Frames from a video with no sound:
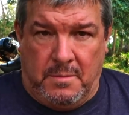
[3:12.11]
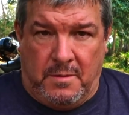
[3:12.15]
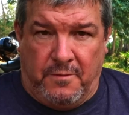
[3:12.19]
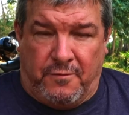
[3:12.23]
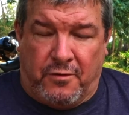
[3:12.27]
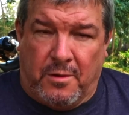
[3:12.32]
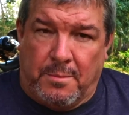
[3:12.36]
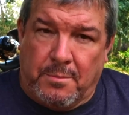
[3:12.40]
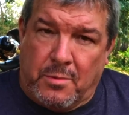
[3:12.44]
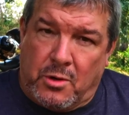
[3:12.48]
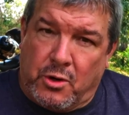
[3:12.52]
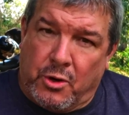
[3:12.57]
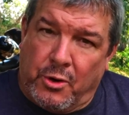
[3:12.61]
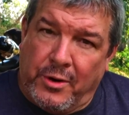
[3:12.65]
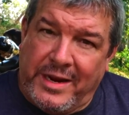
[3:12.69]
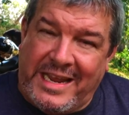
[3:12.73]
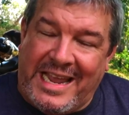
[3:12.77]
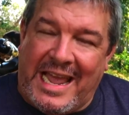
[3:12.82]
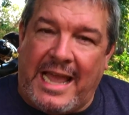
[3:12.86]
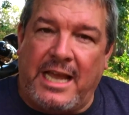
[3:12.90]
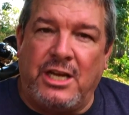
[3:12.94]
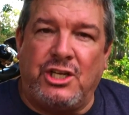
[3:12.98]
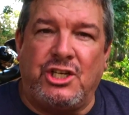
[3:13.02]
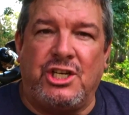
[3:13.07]
from
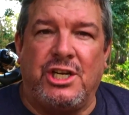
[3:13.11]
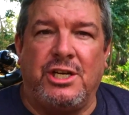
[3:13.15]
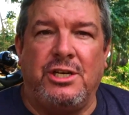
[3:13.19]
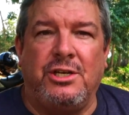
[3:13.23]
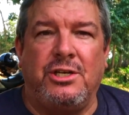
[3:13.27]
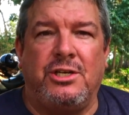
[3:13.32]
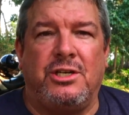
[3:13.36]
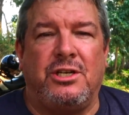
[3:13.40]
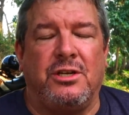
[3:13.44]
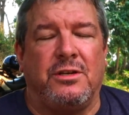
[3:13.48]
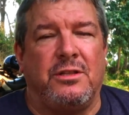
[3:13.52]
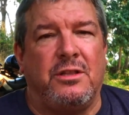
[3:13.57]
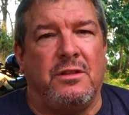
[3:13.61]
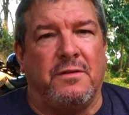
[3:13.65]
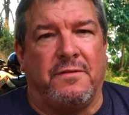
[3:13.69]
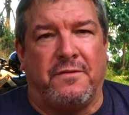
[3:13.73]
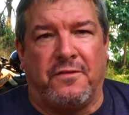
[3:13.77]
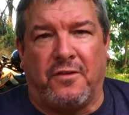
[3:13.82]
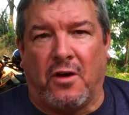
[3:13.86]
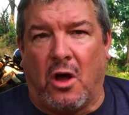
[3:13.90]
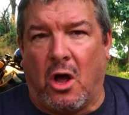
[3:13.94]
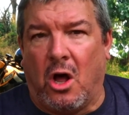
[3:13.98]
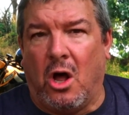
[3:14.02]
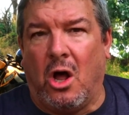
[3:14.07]
creation to the
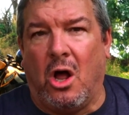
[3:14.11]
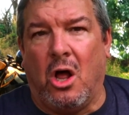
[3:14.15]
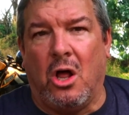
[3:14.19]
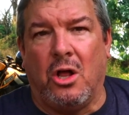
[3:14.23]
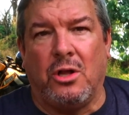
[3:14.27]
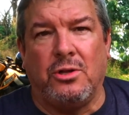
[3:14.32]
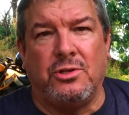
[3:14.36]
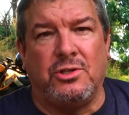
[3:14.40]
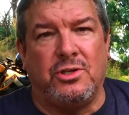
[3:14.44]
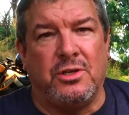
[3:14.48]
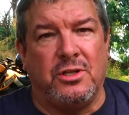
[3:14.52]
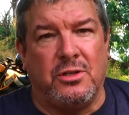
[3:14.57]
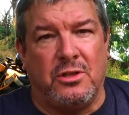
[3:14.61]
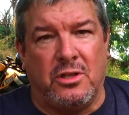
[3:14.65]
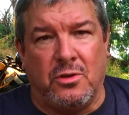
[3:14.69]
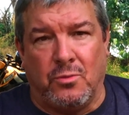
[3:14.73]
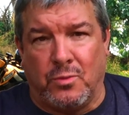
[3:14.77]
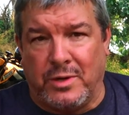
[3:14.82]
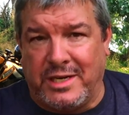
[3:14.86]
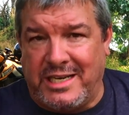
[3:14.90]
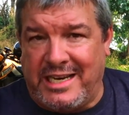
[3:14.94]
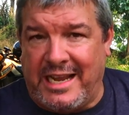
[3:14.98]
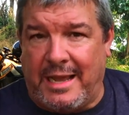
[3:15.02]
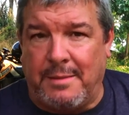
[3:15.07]
fall to
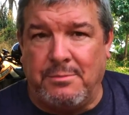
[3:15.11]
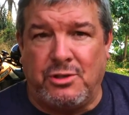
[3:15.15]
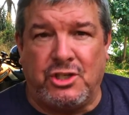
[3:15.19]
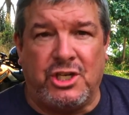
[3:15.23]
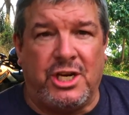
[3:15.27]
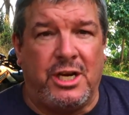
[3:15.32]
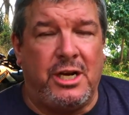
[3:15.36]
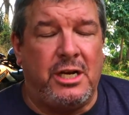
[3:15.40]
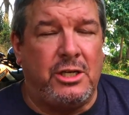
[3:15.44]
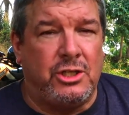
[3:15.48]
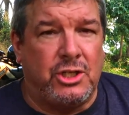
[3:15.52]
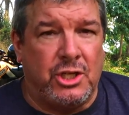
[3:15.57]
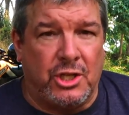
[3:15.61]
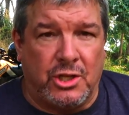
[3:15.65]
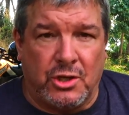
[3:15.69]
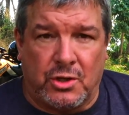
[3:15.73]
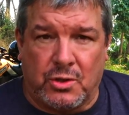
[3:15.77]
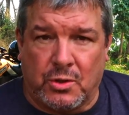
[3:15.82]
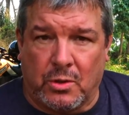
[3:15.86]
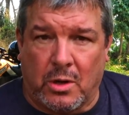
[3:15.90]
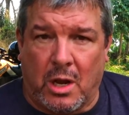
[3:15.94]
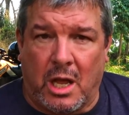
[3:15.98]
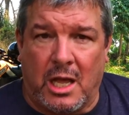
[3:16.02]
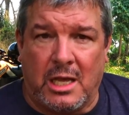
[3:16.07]
the redemption to the
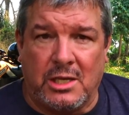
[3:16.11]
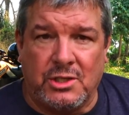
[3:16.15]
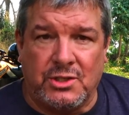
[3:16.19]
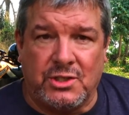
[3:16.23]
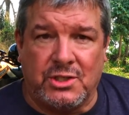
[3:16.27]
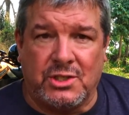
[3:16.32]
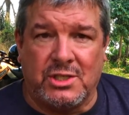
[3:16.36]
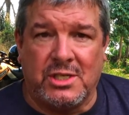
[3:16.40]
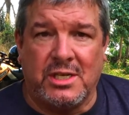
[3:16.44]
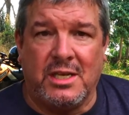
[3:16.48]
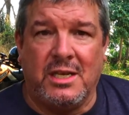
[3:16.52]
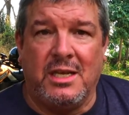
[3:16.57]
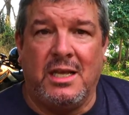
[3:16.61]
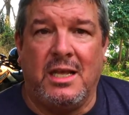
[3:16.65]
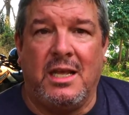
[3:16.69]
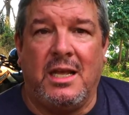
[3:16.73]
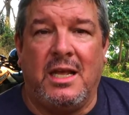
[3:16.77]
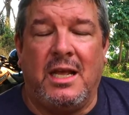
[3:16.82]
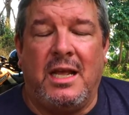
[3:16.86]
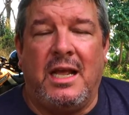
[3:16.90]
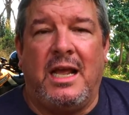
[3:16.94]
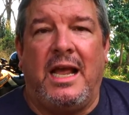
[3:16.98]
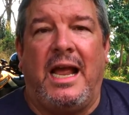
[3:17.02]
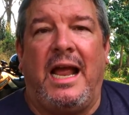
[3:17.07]
cross.
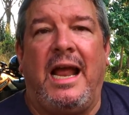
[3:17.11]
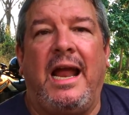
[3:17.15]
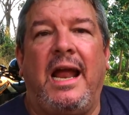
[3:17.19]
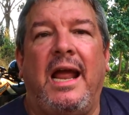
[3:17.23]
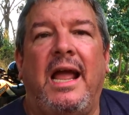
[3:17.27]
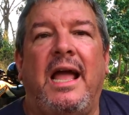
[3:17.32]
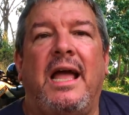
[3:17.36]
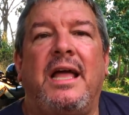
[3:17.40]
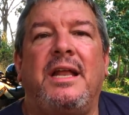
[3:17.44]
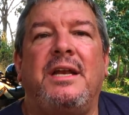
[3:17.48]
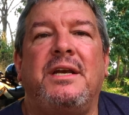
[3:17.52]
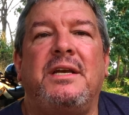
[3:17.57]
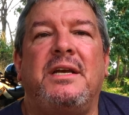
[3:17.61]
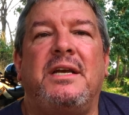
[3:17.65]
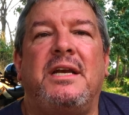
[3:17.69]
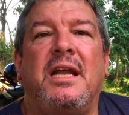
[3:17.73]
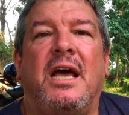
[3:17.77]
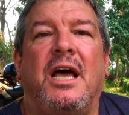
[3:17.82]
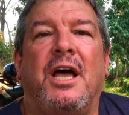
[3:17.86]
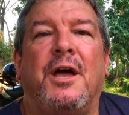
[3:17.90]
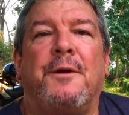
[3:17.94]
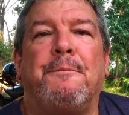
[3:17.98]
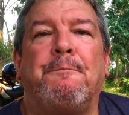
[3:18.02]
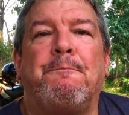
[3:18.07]
And
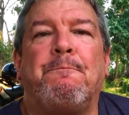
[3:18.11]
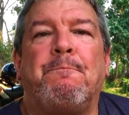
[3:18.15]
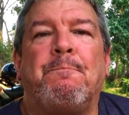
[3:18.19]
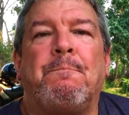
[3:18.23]
they